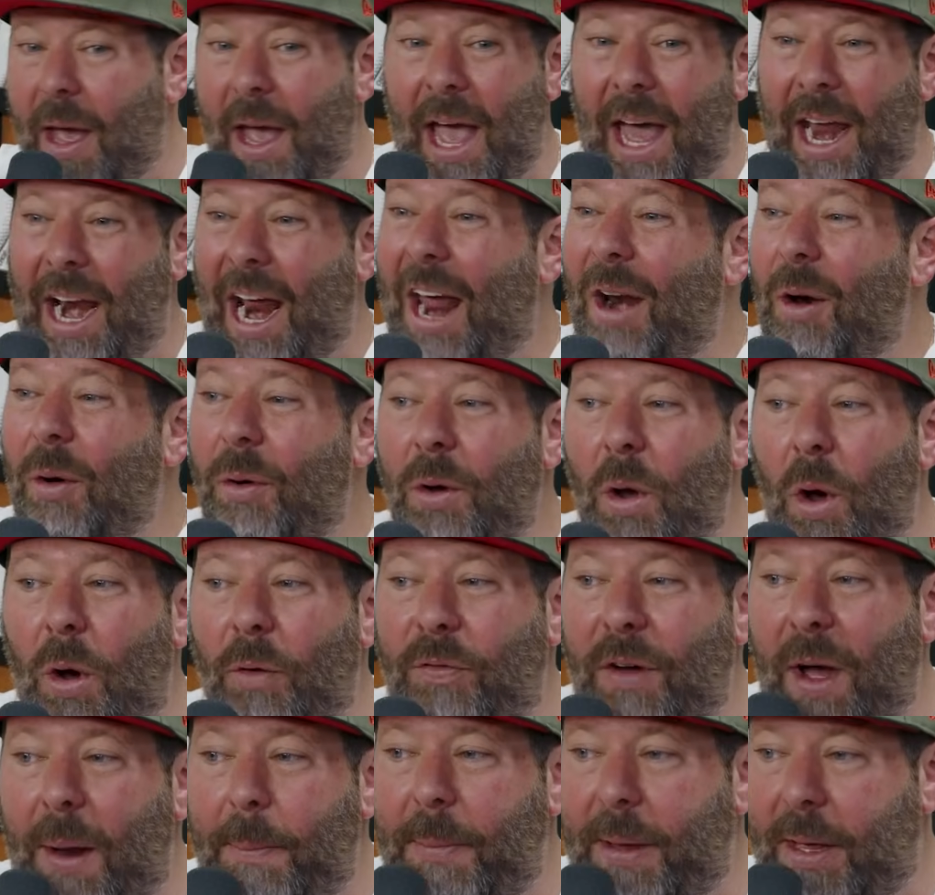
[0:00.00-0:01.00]
And I don't know
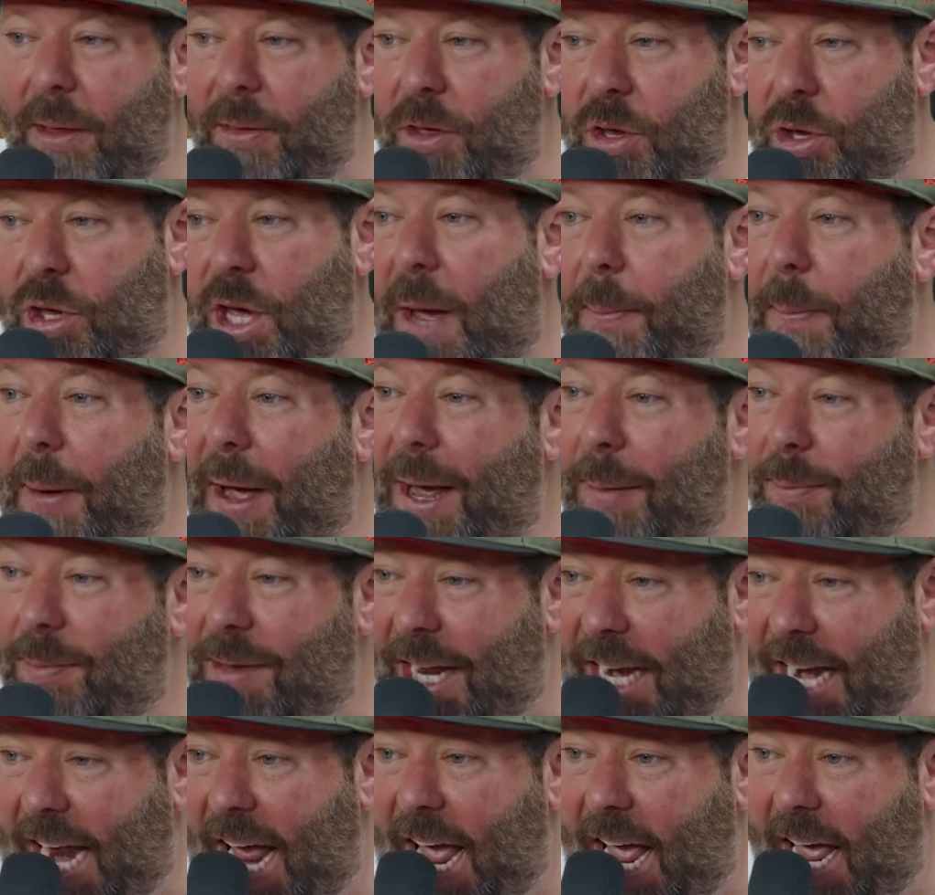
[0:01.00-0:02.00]
if I'd be in the shape I am
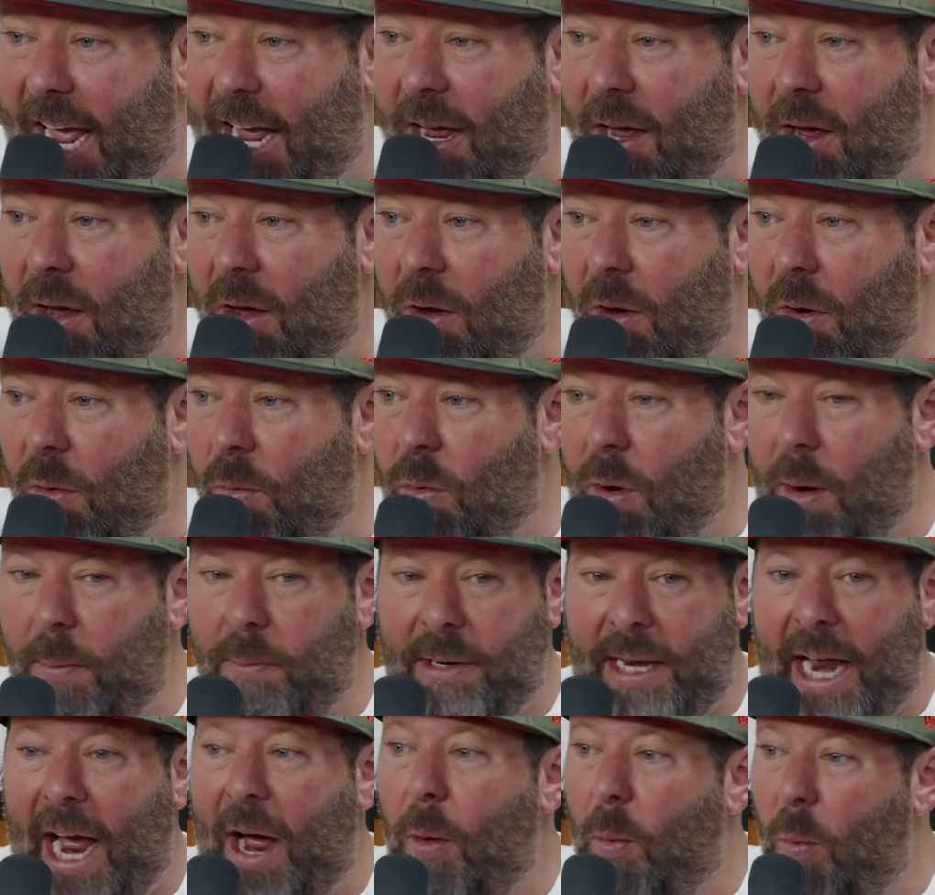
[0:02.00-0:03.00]
today where I'm
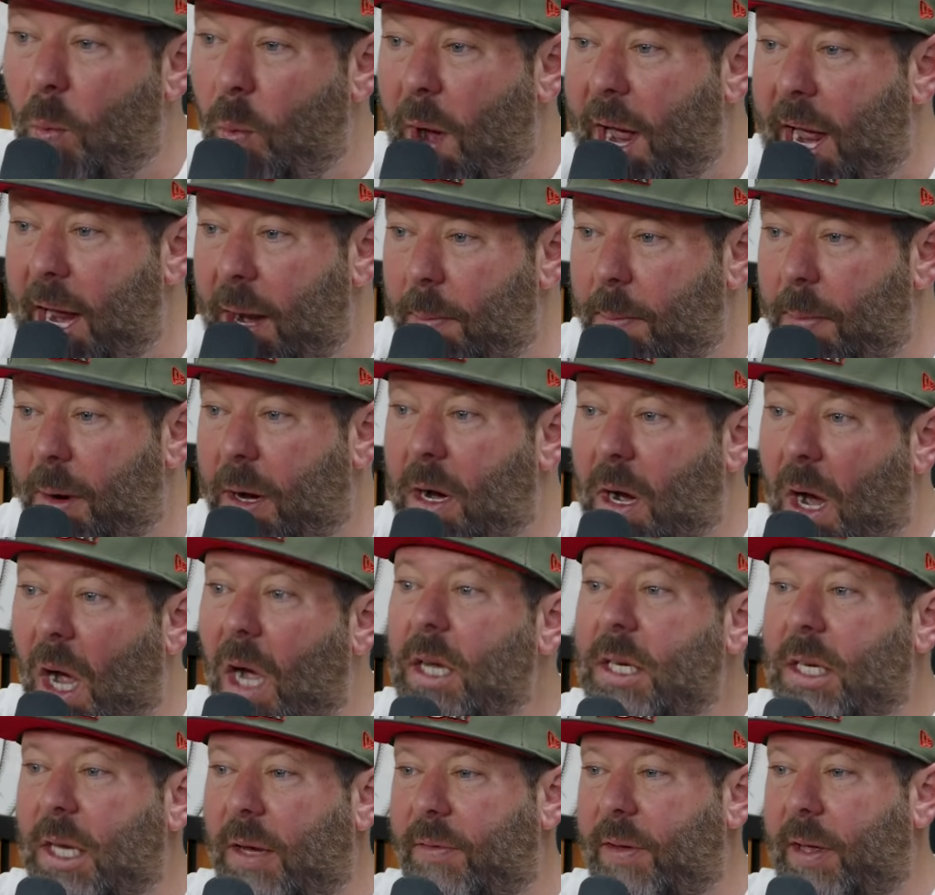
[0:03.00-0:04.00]
down weight
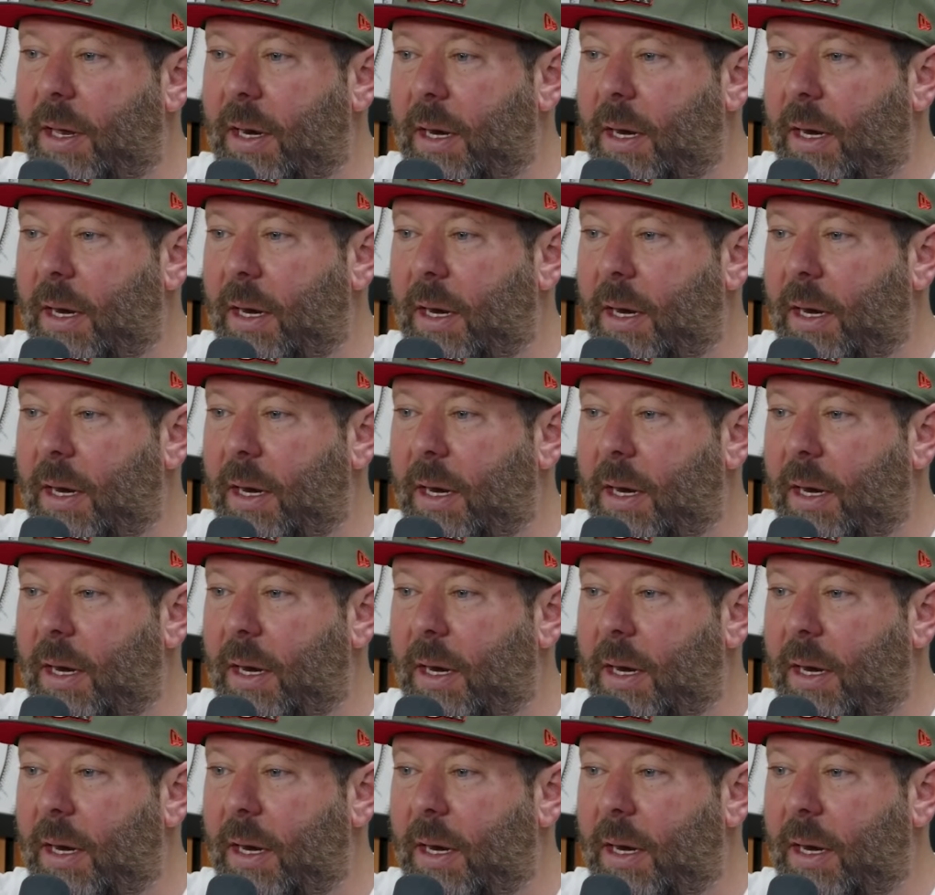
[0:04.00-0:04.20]
because of it.